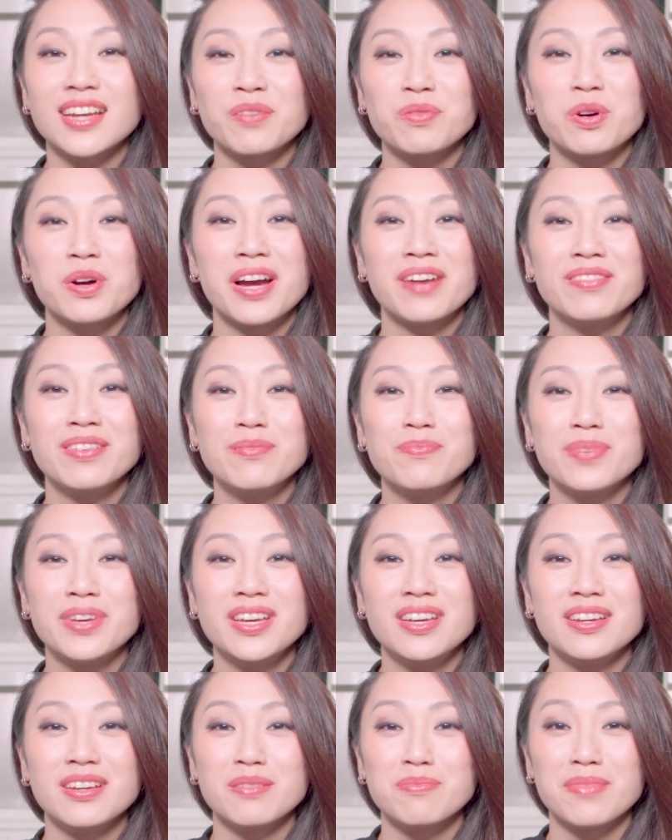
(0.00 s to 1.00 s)
I will ever
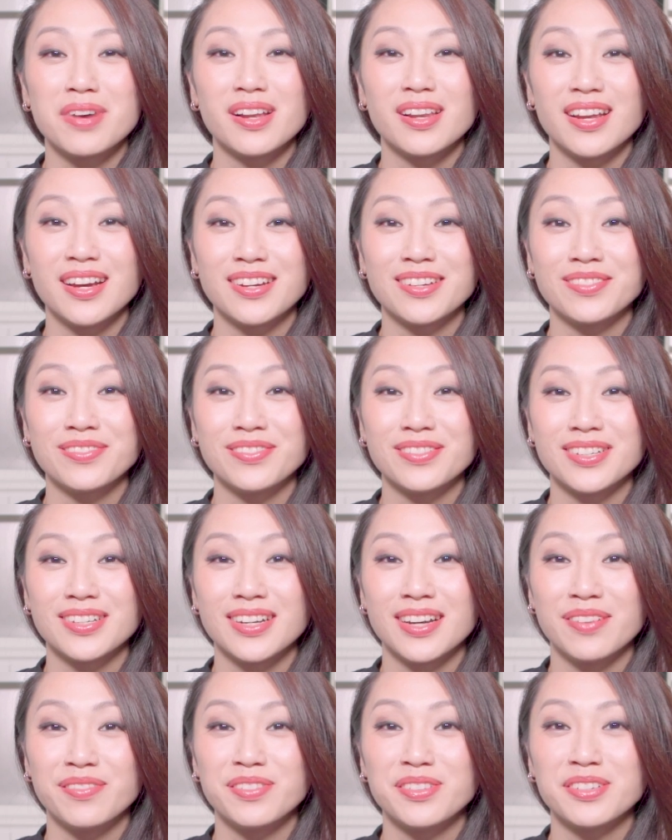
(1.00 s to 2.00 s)
be in my life.
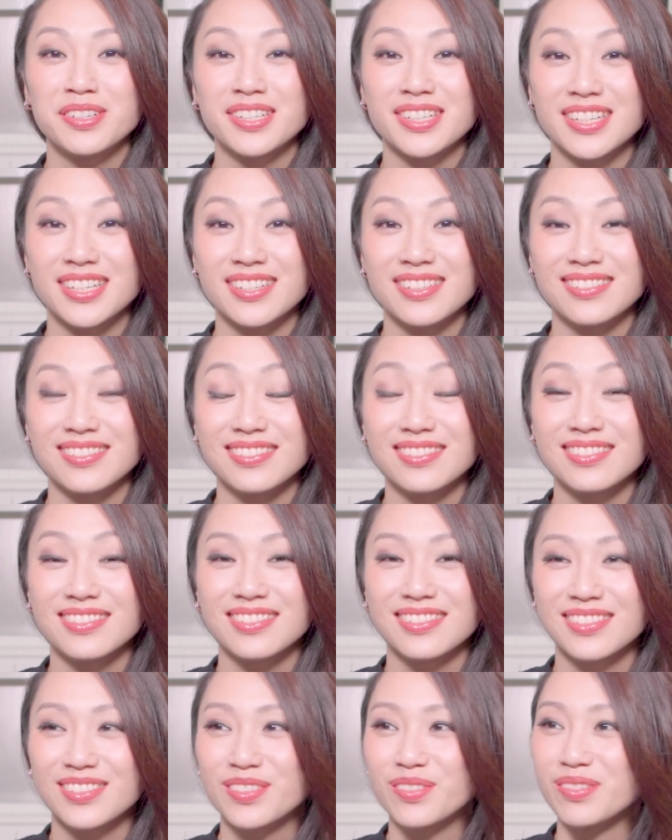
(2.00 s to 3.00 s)
Ever again.
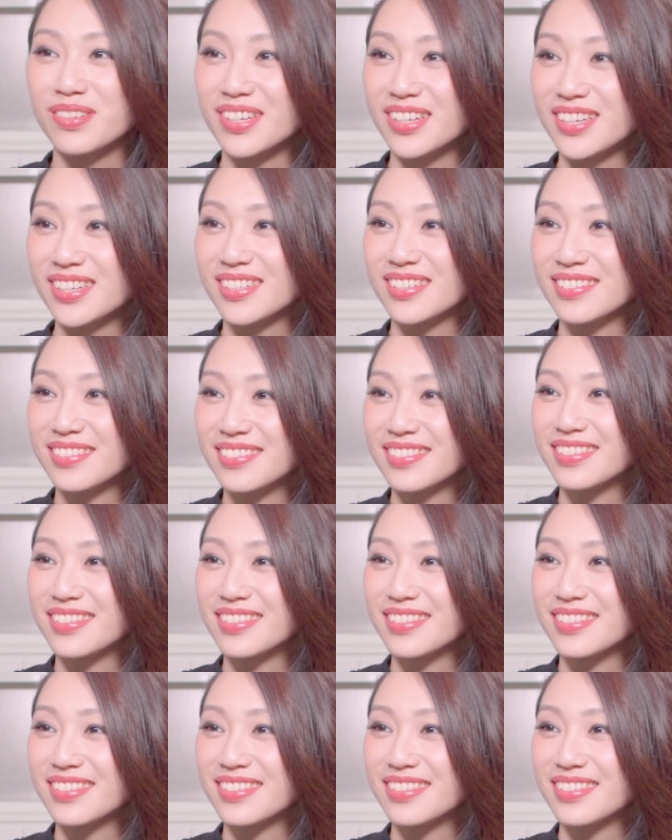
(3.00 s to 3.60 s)
Today.